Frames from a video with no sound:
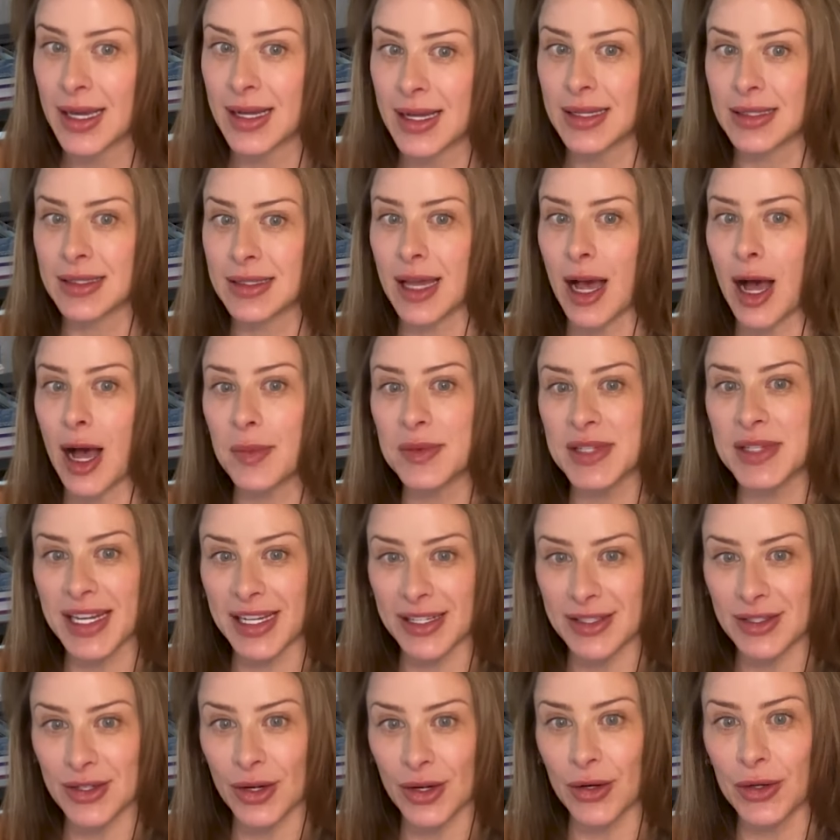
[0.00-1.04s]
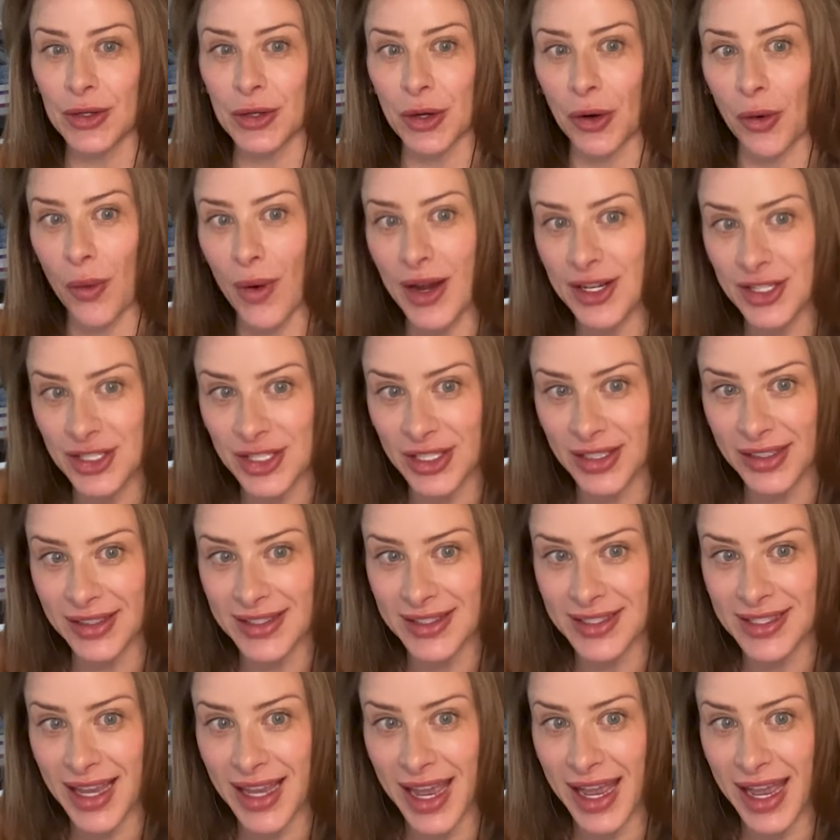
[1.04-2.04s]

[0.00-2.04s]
to help to answer your questions